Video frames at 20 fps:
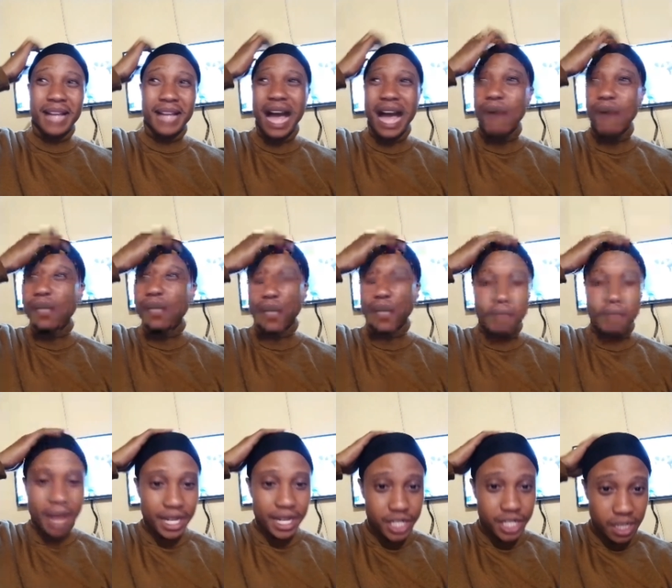I was a
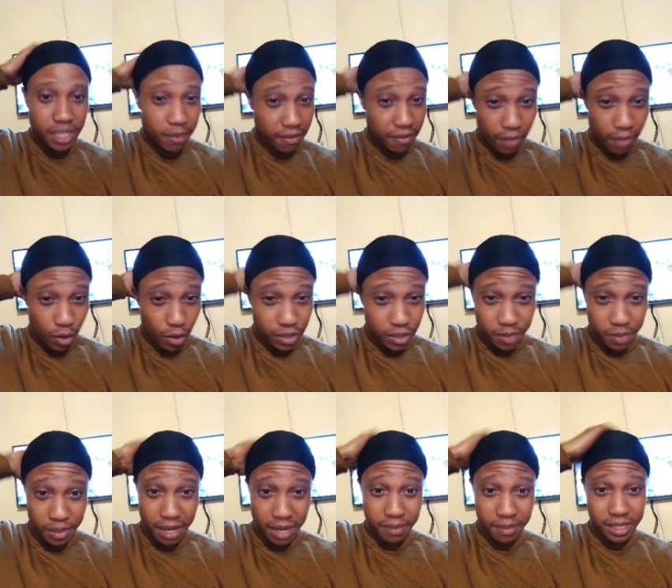black sheep.
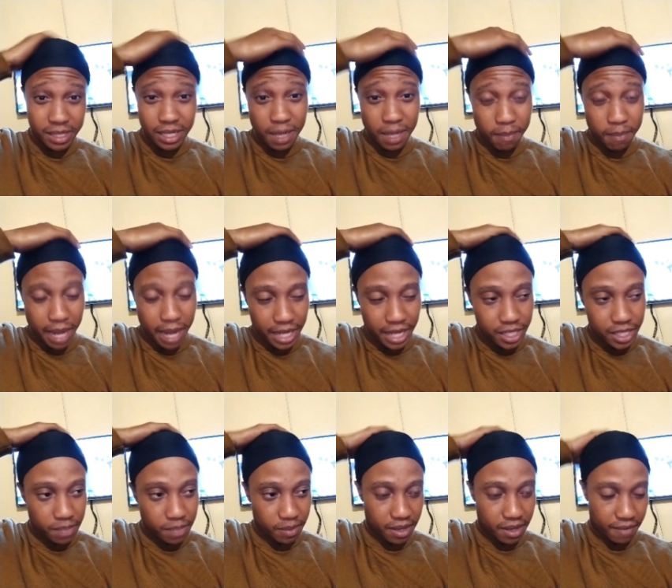I'm still a black
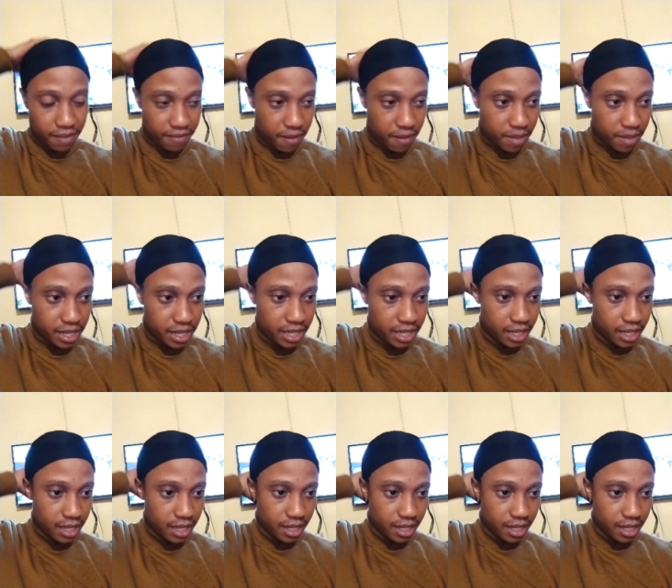sheep in the family.